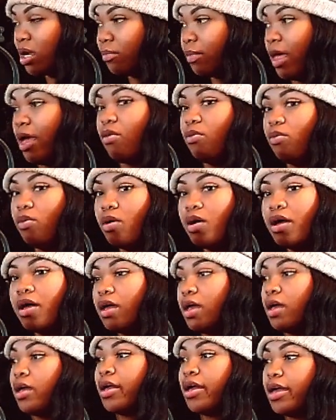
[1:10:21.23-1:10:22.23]
I'm like,
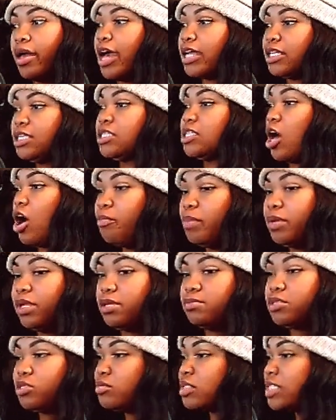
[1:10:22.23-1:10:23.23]
I just opened
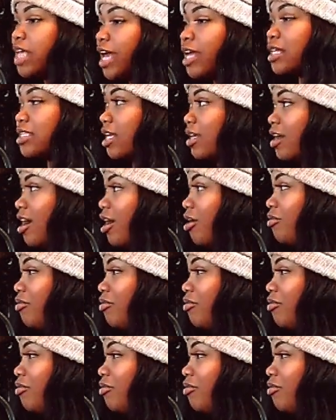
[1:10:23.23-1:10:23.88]
them two seconds ago.